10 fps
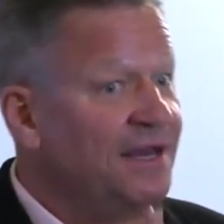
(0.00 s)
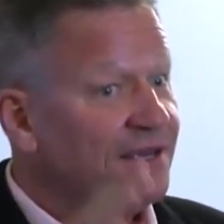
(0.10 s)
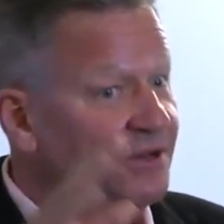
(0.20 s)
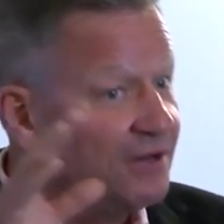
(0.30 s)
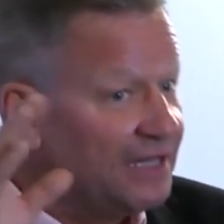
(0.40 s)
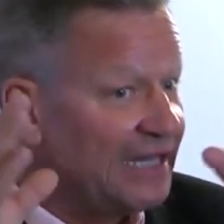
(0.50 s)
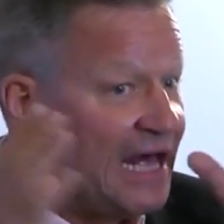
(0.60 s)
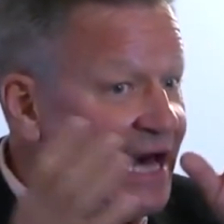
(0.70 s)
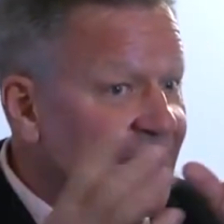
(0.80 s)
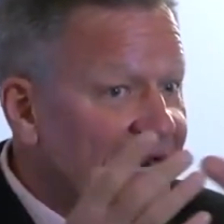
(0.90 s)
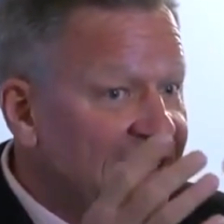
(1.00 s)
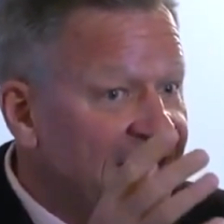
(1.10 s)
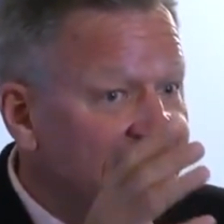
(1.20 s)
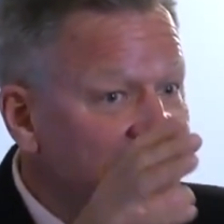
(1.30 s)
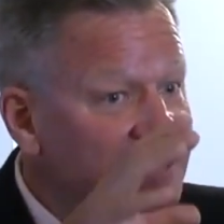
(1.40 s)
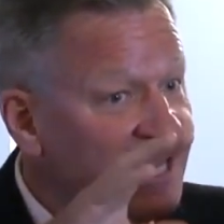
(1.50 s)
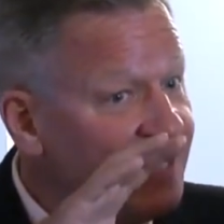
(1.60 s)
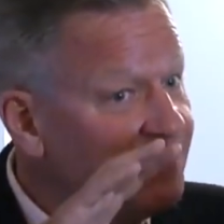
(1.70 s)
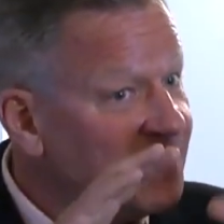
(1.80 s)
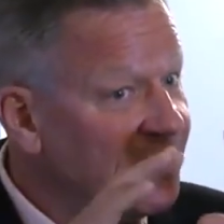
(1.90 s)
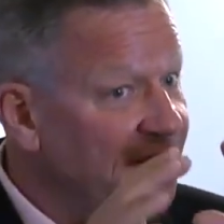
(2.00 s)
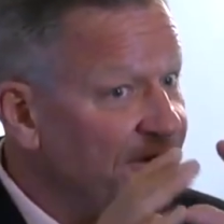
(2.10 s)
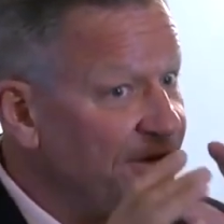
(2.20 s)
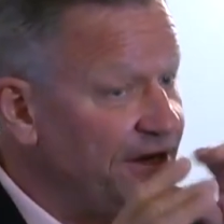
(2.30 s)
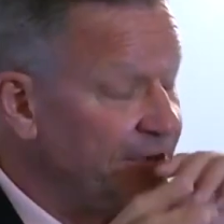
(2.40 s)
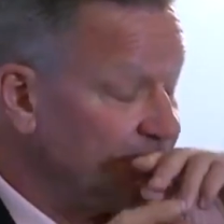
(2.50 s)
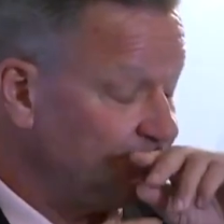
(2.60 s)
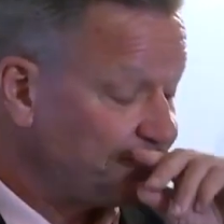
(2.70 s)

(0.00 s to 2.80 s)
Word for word: You know, a lot of things came together here.